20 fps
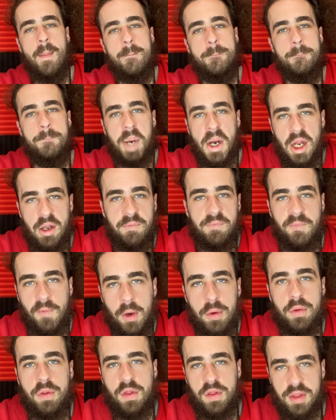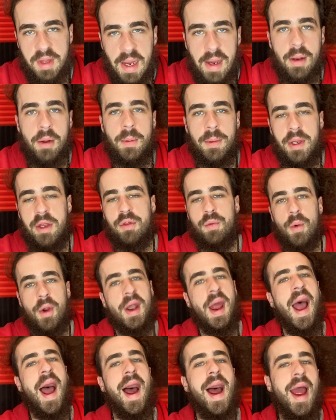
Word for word: But first, stay on this one.